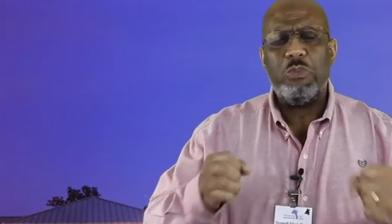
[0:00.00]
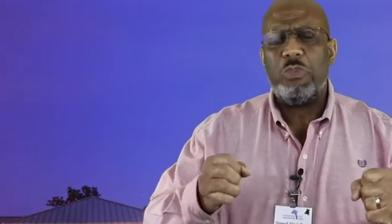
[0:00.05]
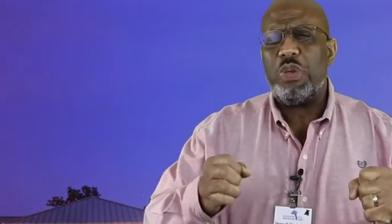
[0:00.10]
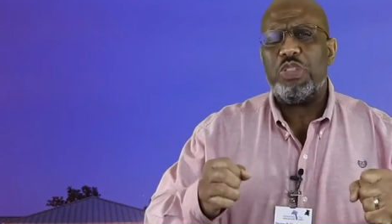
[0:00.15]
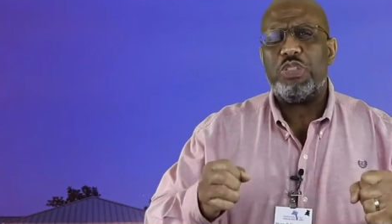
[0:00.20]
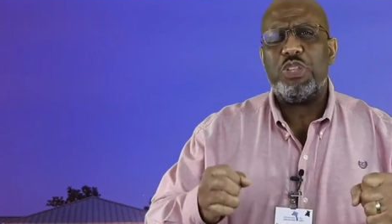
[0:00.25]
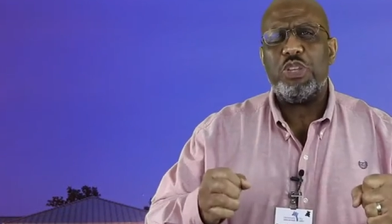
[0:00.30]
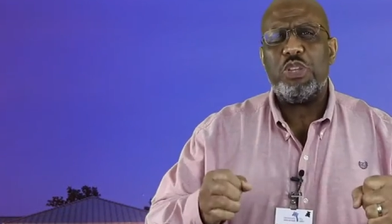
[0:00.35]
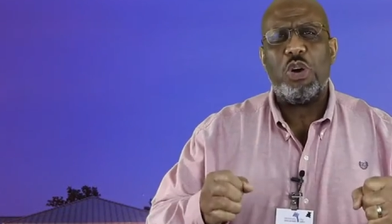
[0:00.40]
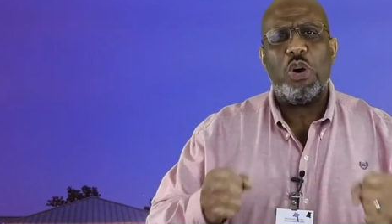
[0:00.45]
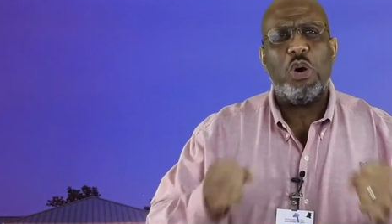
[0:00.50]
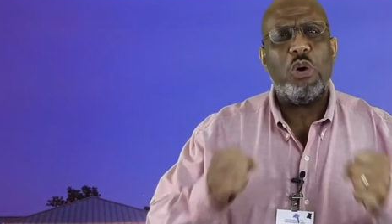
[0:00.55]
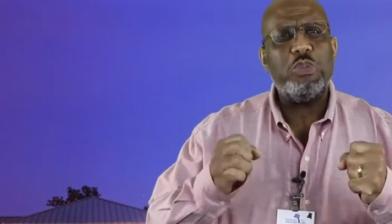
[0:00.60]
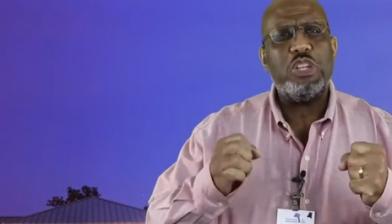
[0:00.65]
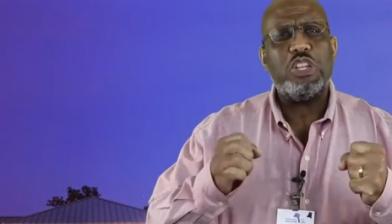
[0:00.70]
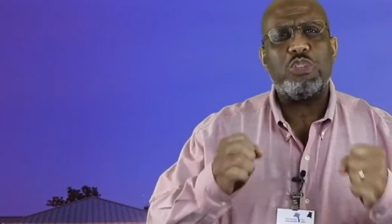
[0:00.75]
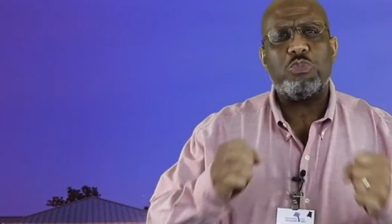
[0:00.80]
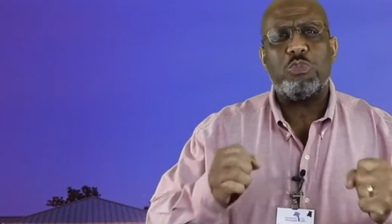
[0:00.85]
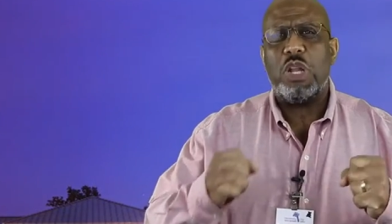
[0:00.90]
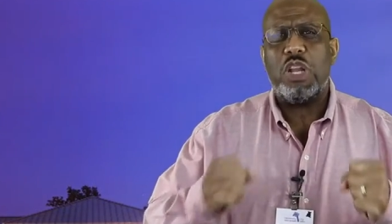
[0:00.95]
with you on
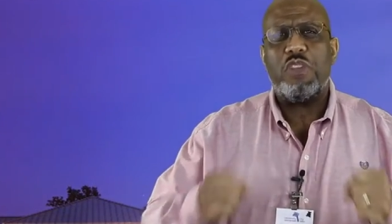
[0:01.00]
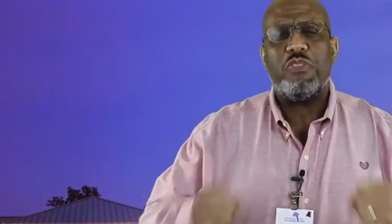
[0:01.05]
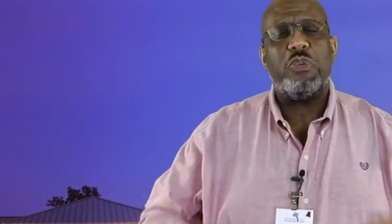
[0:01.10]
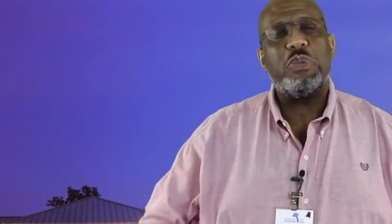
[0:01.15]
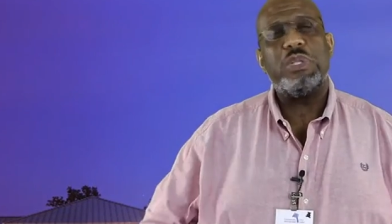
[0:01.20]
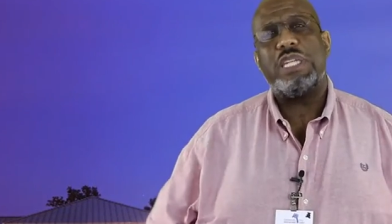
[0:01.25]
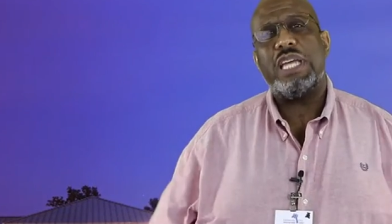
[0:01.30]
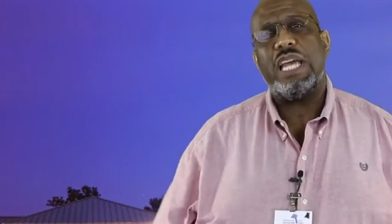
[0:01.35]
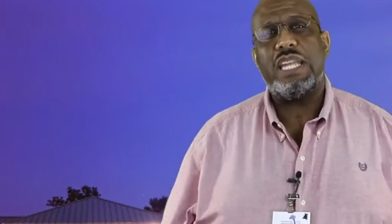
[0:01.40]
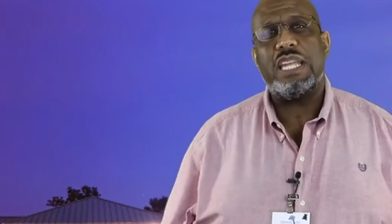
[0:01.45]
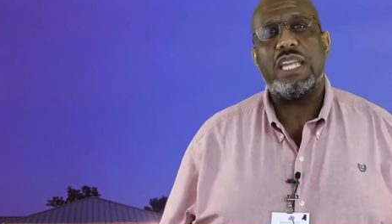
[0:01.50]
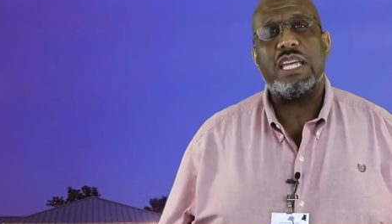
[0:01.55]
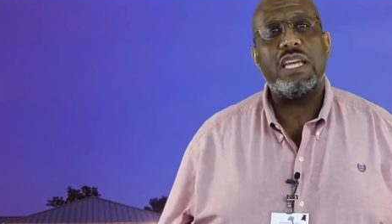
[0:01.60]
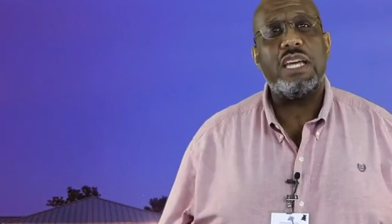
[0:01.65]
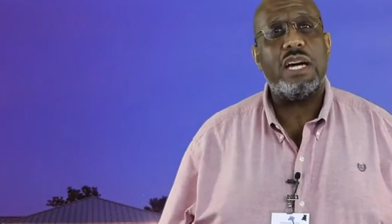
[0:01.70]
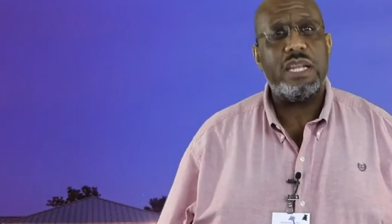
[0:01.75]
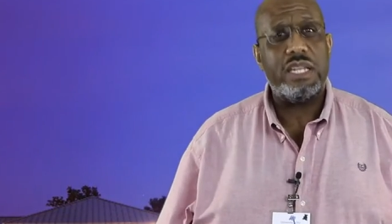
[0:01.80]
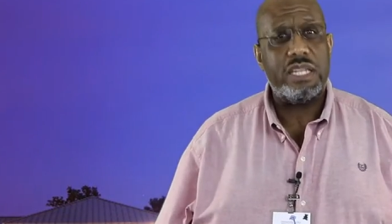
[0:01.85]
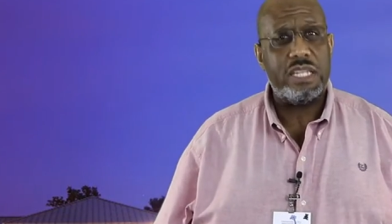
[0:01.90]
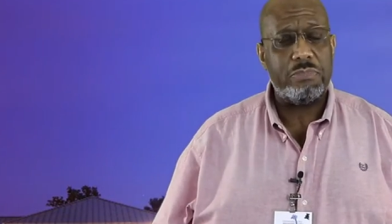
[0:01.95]
this wonderful day that
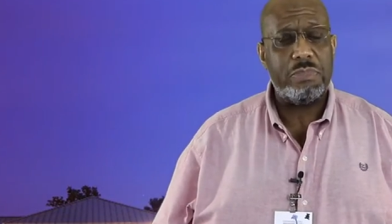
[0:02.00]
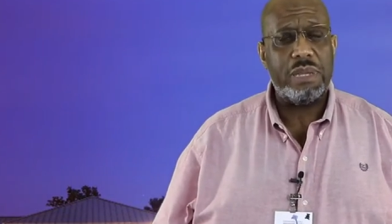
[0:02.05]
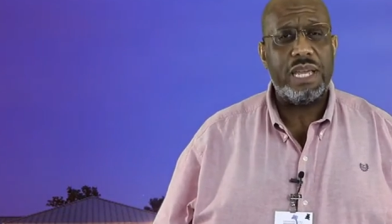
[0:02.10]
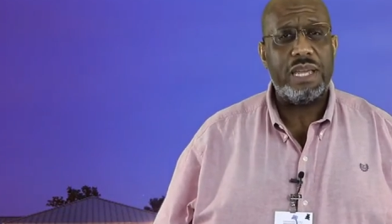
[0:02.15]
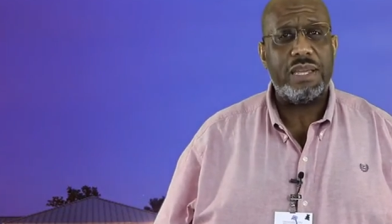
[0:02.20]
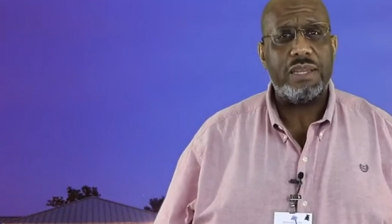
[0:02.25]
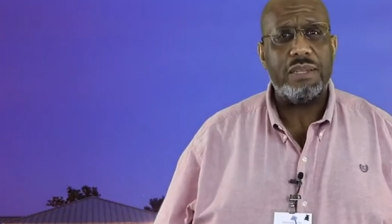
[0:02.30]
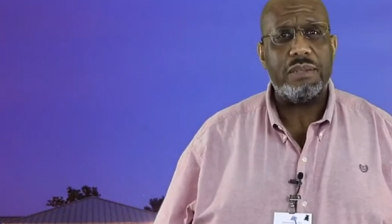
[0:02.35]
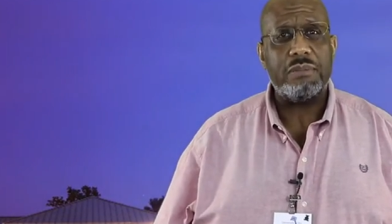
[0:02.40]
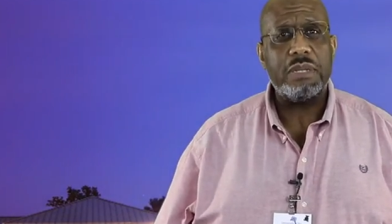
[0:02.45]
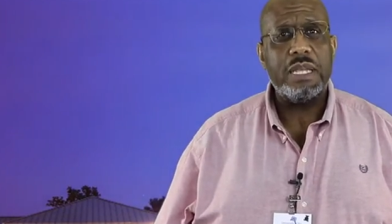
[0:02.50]
God has made.